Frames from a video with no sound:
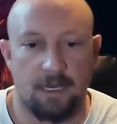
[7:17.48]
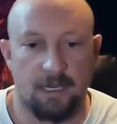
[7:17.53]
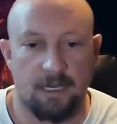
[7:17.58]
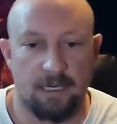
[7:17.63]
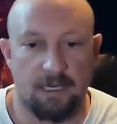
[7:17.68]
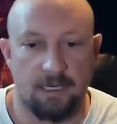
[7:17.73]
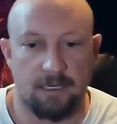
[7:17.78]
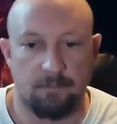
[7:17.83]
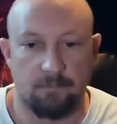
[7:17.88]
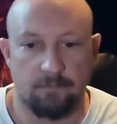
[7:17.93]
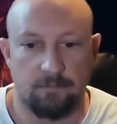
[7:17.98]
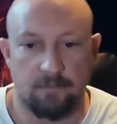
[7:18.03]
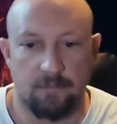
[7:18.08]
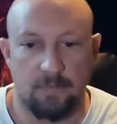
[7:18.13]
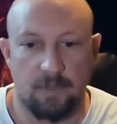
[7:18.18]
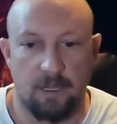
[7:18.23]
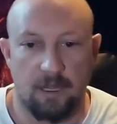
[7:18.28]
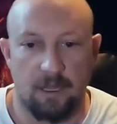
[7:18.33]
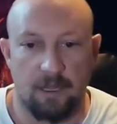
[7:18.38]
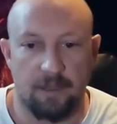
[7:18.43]
Um,
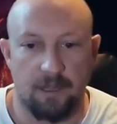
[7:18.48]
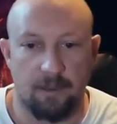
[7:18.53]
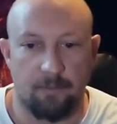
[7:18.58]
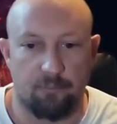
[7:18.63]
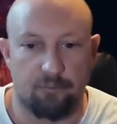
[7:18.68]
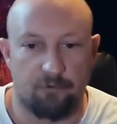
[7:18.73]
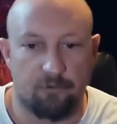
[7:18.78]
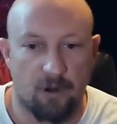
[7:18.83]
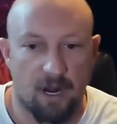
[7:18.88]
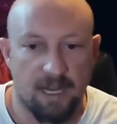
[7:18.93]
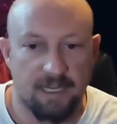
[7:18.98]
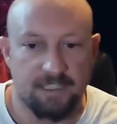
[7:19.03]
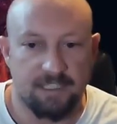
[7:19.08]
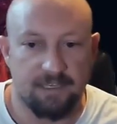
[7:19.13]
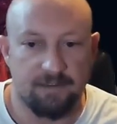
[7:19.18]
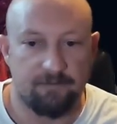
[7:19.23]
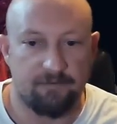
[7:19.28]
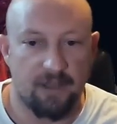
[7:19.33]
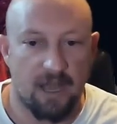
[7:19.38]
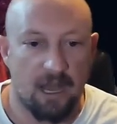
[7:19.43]
and then
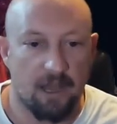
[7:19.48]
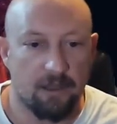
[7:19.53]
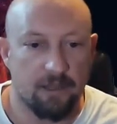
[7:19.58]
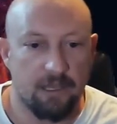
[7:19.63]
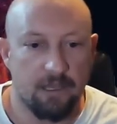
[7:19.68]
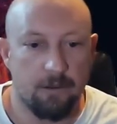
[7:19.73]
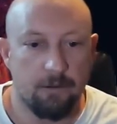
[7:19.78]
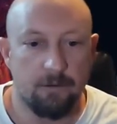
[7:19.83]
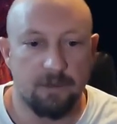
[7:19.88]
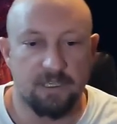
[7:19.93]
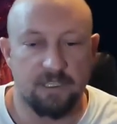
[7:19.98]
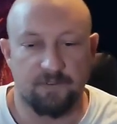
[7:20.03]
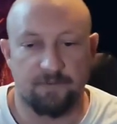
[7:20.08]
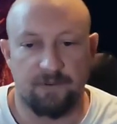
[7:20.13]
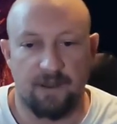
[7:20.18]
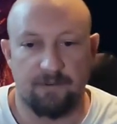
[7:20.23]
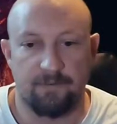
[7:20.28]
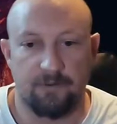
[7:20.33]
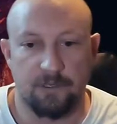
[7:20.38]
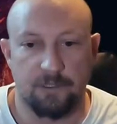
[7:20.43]
prizing value is
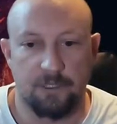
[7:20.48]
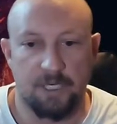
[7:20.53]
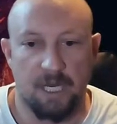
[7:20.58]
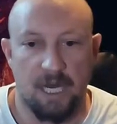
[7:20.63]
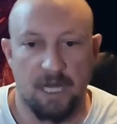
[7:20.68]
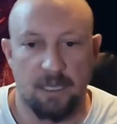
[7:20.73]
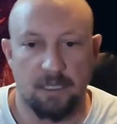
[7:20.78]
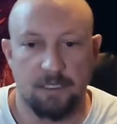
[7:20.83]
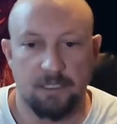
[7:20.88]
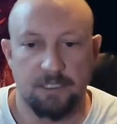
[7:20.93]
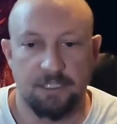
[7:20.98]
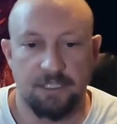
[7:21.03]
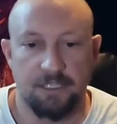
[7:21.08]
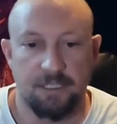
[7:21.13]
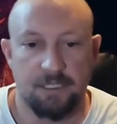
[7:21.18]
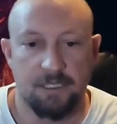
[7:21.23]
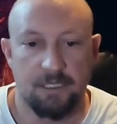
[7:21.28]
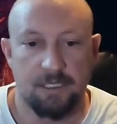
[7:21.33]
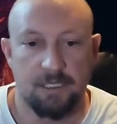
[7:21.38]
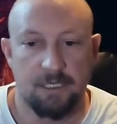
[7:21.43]
five hundred
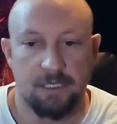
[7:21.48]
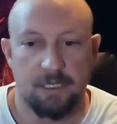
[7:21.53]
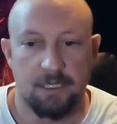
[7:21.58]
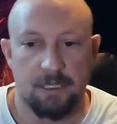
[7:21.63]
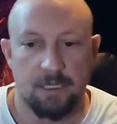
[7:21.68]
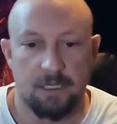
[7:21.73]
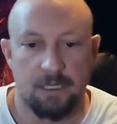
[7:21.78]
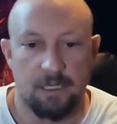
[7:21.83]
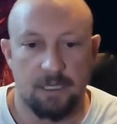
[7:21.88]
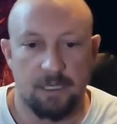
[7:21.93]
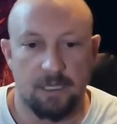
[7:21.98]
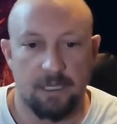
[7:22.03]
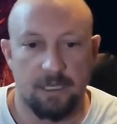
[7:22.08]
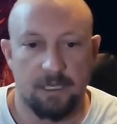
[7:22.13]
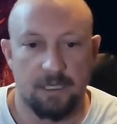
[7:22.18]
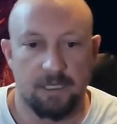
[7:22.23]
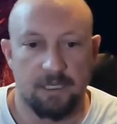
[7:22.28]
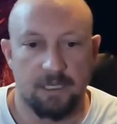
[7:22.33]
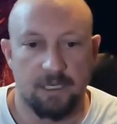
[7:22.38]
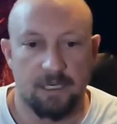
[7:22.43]
dollars,
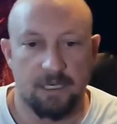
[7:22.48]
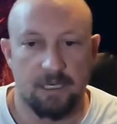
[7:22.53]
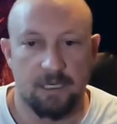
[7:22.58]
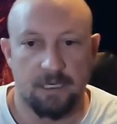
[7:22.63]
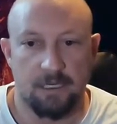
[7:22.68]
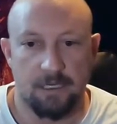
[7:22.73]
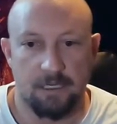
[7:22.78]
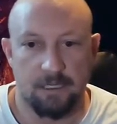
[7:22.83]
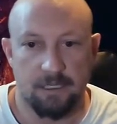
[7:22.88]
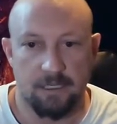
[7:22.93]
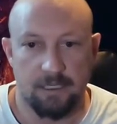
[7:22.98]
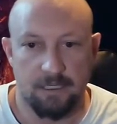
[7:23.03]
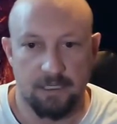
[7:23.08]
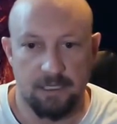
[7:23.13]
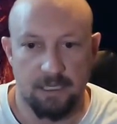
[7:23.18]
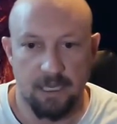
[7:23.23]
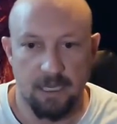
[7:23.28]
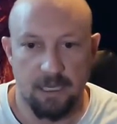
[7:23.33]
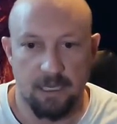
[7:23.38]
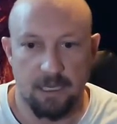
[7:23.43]
and uh,
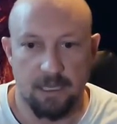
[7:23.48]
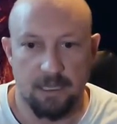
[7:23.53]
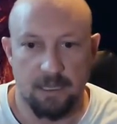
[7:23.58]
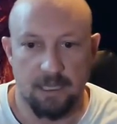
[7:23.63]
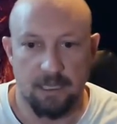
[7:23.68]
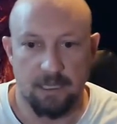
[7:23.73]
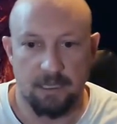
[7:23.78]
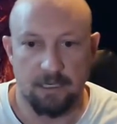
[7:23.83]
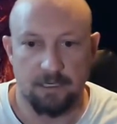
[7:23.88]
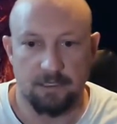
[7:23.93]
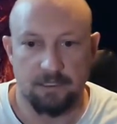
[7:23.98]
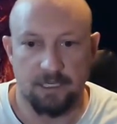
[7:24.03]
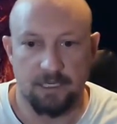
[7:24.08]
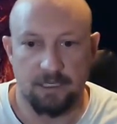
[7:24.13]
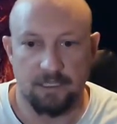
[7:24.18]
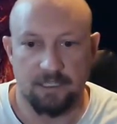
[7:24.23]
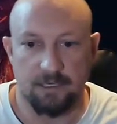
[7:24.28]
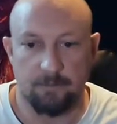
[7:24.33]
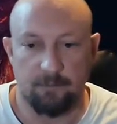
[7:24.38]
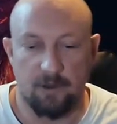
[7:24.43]
yeah, I think there's
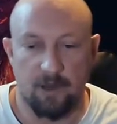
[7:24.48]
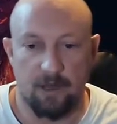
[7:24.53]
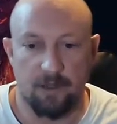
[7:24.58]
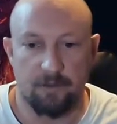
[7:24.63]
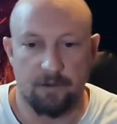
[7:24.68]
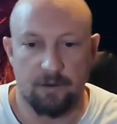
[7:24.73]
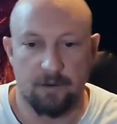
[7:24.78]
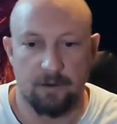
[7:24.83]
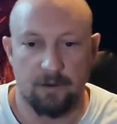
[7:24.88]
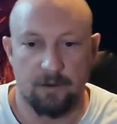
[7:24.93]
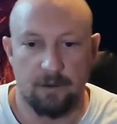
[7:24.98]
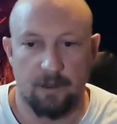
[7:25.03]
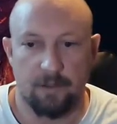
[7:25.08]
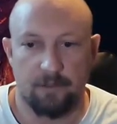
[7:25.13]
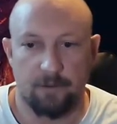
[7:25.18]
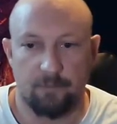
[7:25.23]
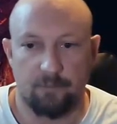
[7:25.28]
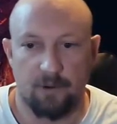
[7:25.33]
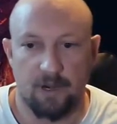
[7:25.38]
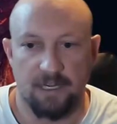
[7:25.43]
like some other
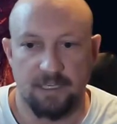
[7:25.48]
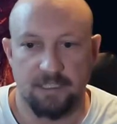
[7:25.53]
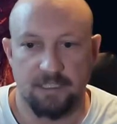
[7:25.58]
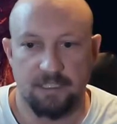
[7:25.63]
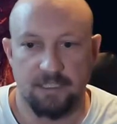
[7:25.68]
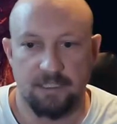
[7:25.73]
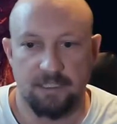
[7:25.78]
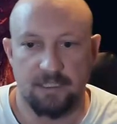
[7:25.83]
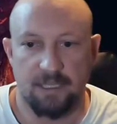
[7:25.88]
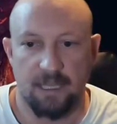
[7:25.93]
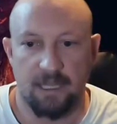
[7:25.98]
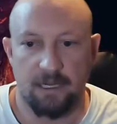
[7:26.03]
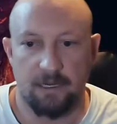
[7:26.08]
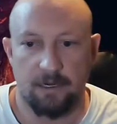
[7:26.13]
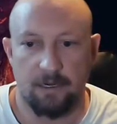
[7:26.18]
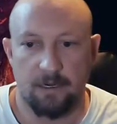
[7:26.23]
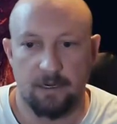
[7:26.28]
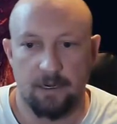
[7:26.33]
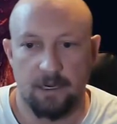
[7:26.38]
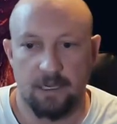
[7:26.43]
other prizes that
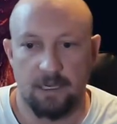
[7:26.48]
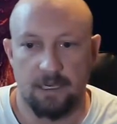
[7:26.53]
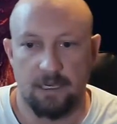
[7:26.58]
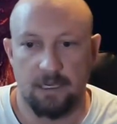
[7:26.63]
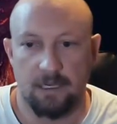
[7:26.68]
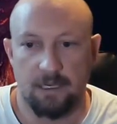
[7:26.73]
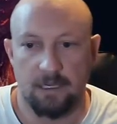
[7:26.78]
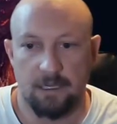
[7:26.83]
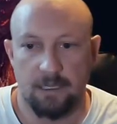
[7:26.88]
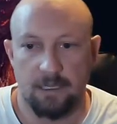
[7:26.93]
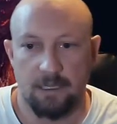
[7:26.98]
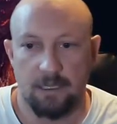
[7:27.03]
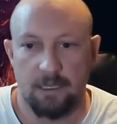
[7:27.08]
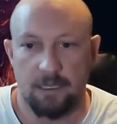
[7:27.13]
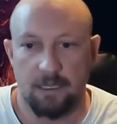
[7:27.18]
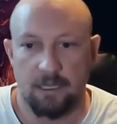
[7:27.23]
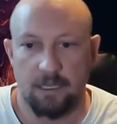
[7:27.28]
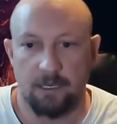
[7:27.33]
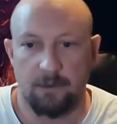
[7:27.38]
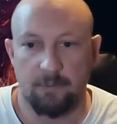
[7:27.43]
are uh,
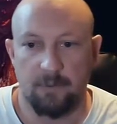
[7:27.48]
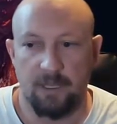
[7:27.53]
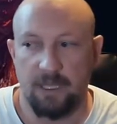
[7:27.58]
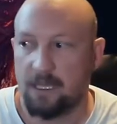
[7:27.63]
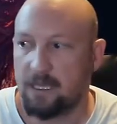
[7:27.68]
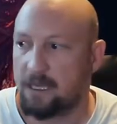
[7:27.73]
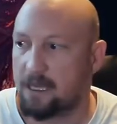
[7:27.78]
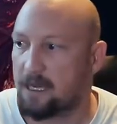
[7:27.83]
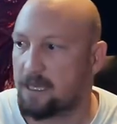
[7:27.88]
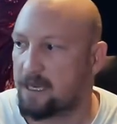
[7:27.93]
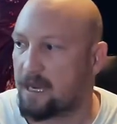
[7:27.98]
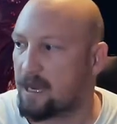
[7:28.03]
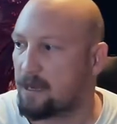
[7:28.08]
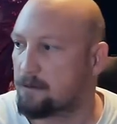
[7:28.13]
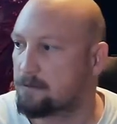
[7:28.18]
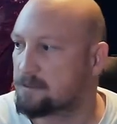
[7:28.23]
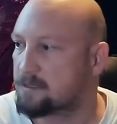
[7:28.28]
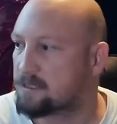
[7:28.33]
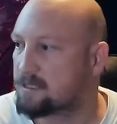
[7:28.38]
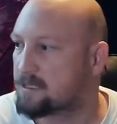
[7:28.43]
going to be
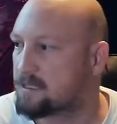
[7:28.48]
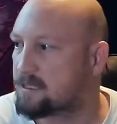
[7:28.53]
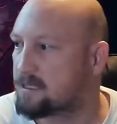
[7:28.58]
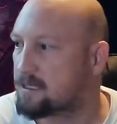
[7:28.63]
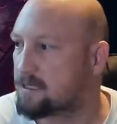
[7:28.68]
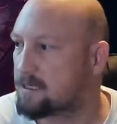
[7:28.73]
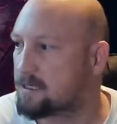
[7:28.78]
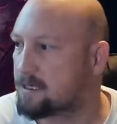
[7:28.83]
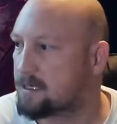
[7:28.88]
announced.